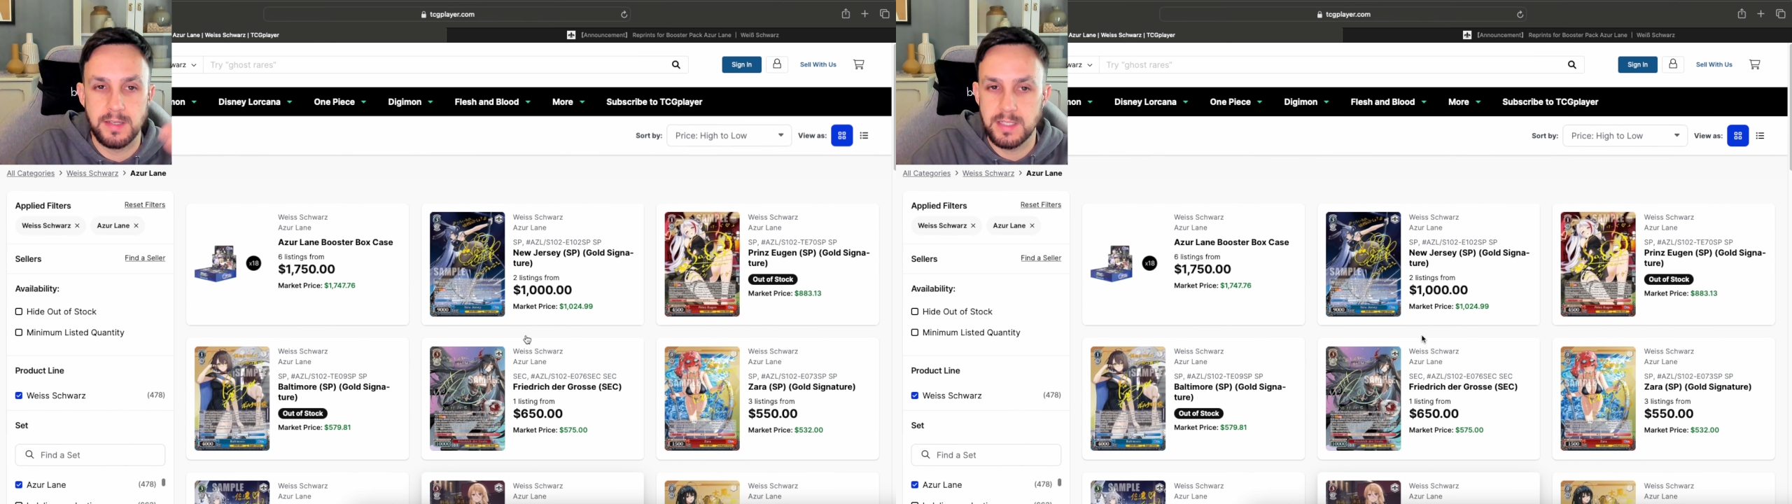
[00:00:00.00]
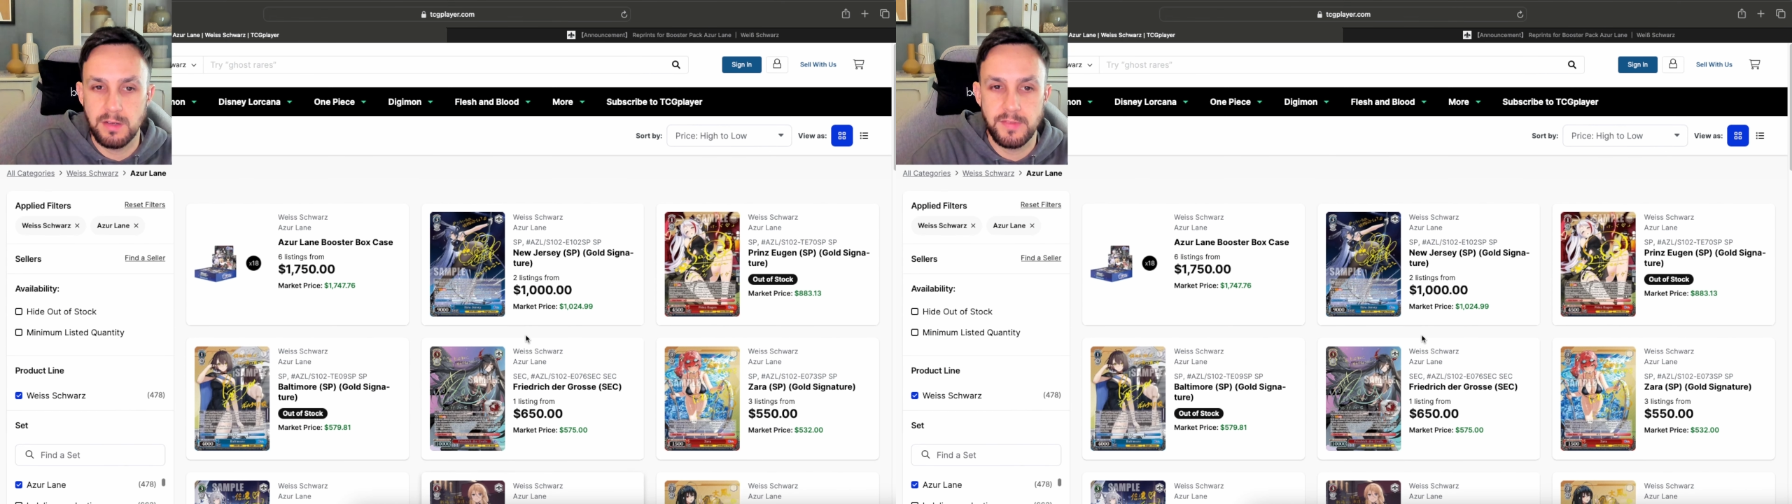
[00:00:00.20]

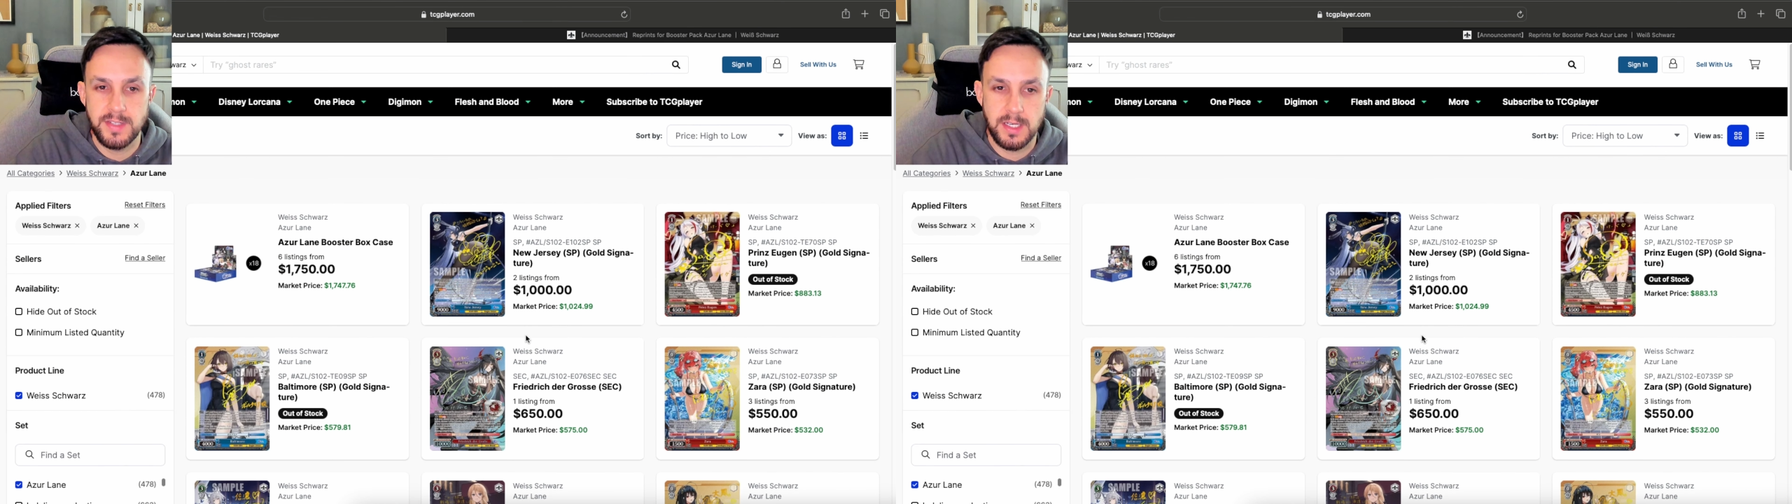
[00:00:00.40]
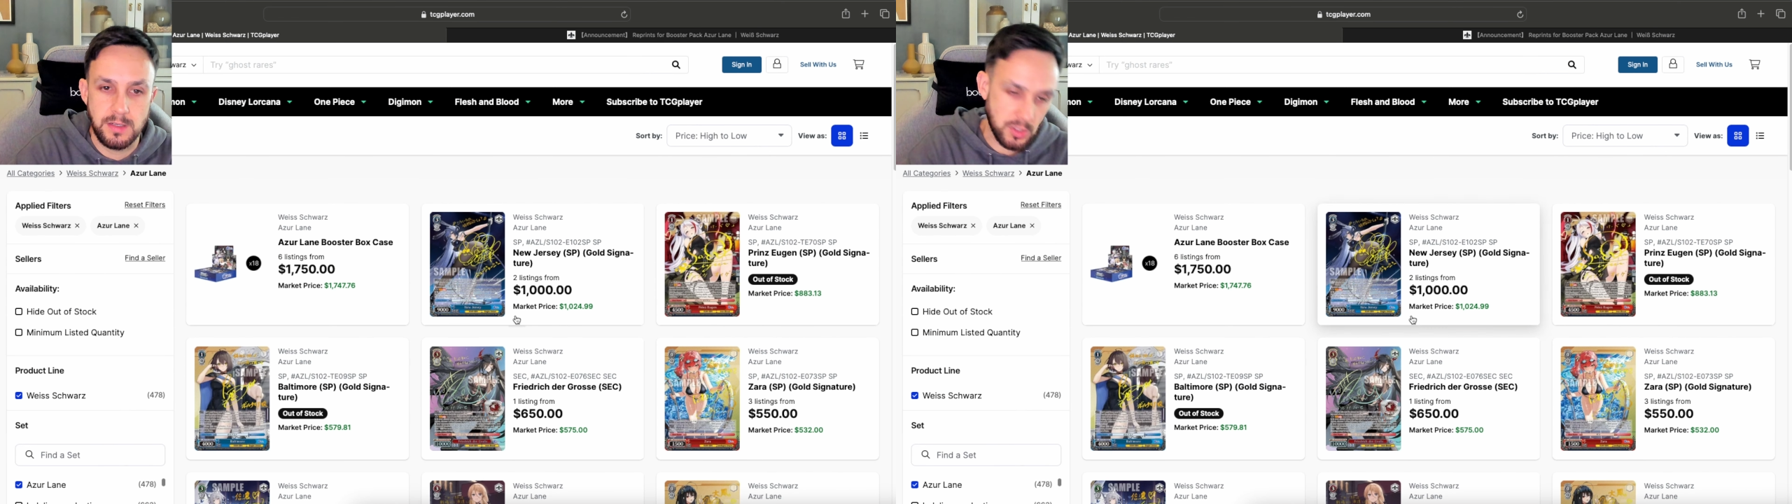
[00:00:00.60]
silver
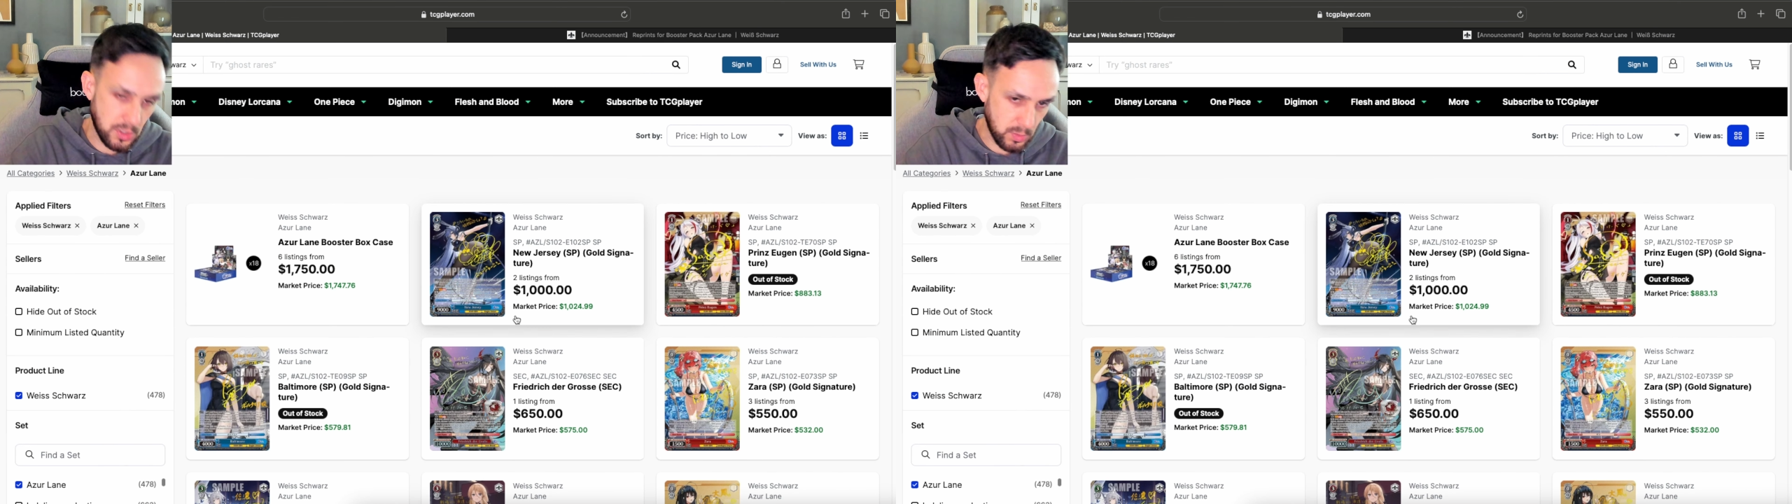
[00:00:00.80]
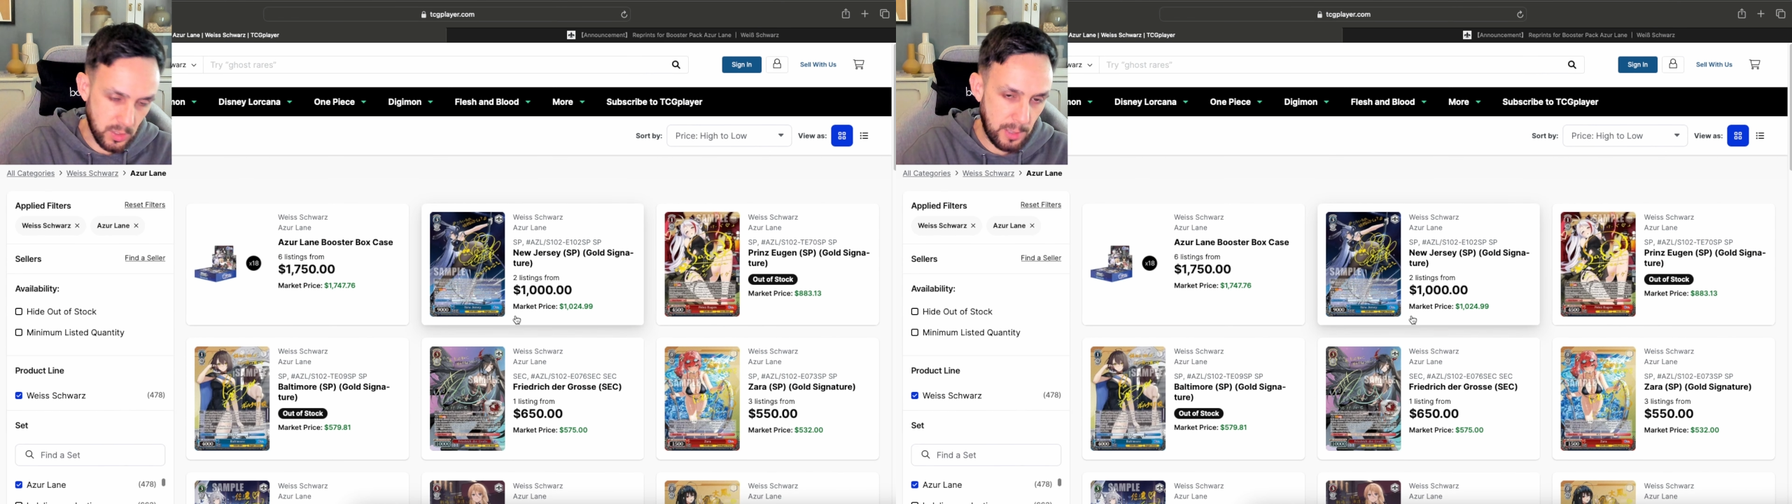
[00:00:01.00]

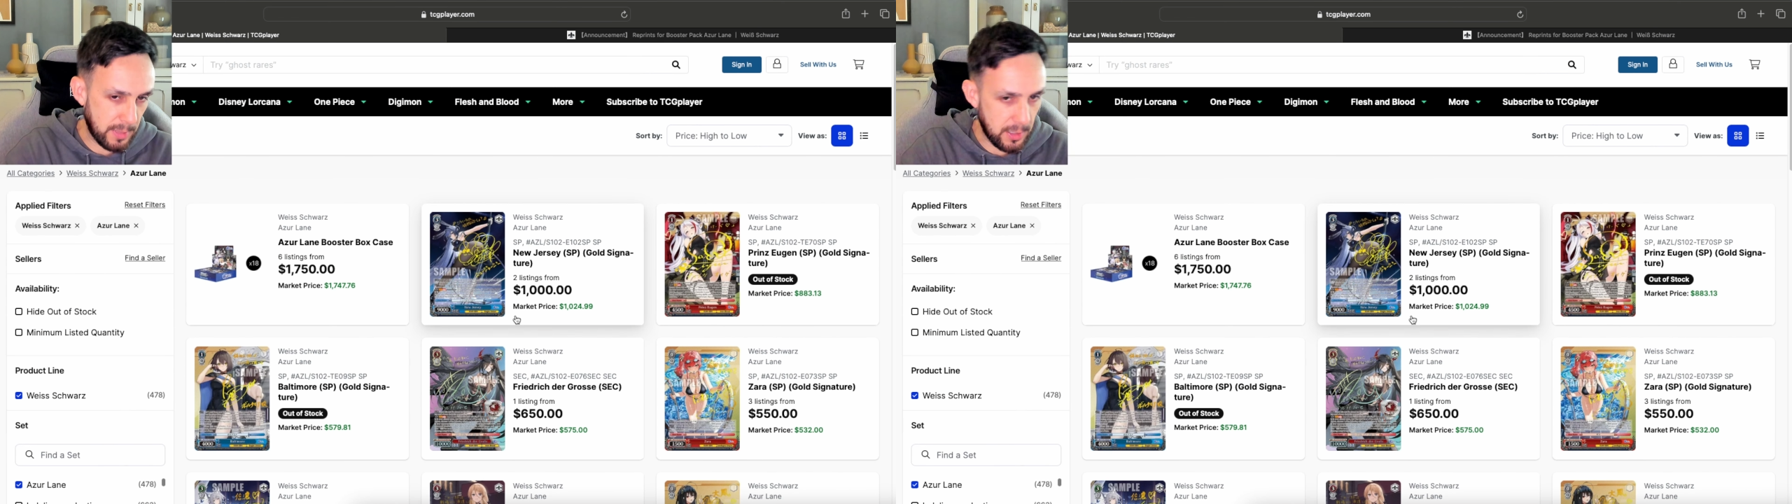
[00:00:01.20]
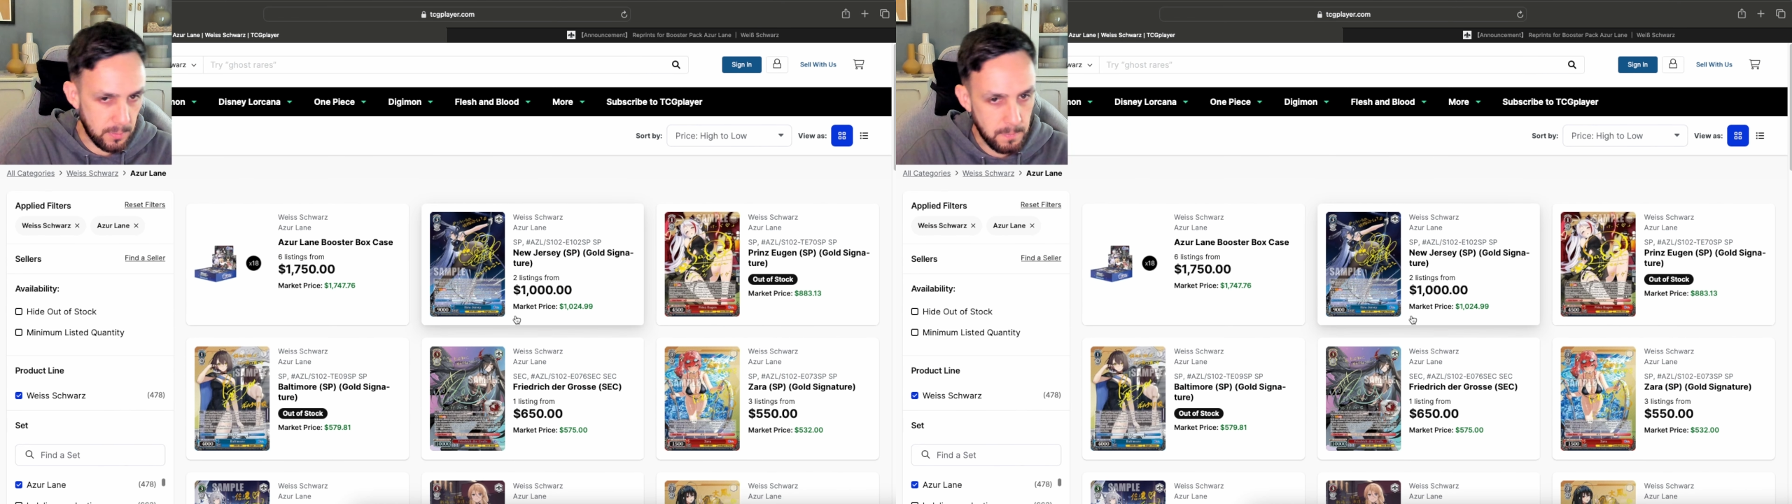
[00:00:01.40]
signatures will come
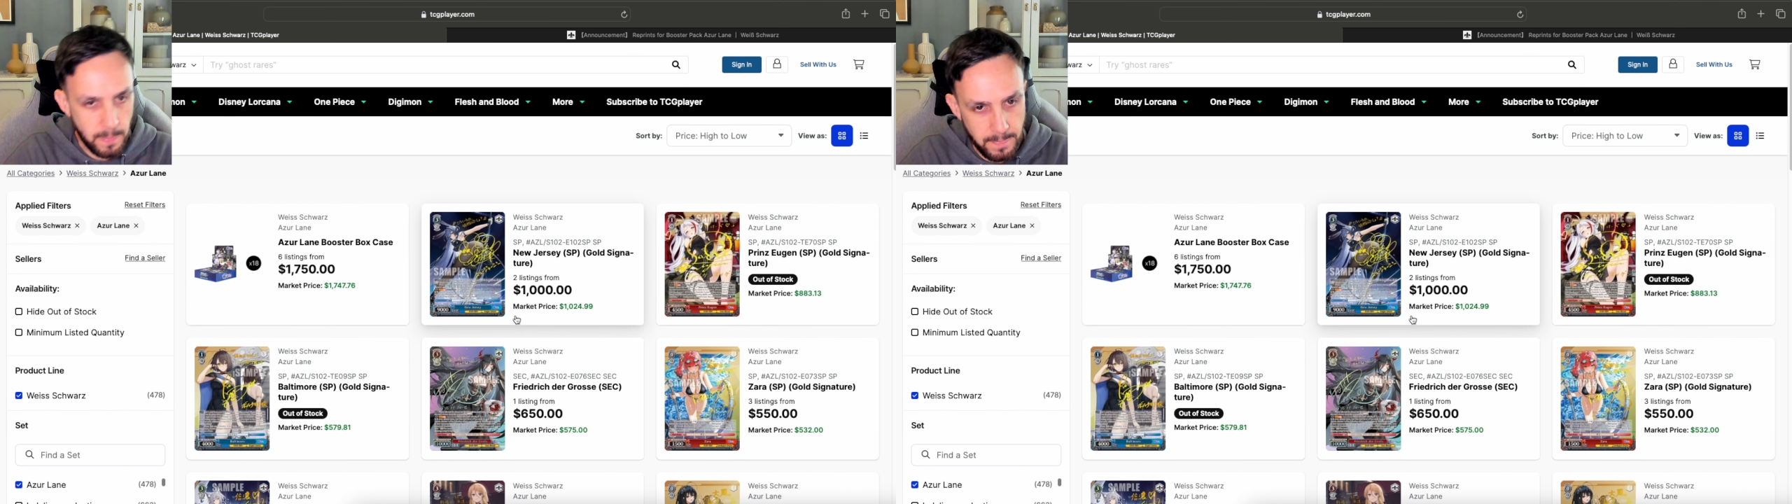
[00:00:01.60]
out.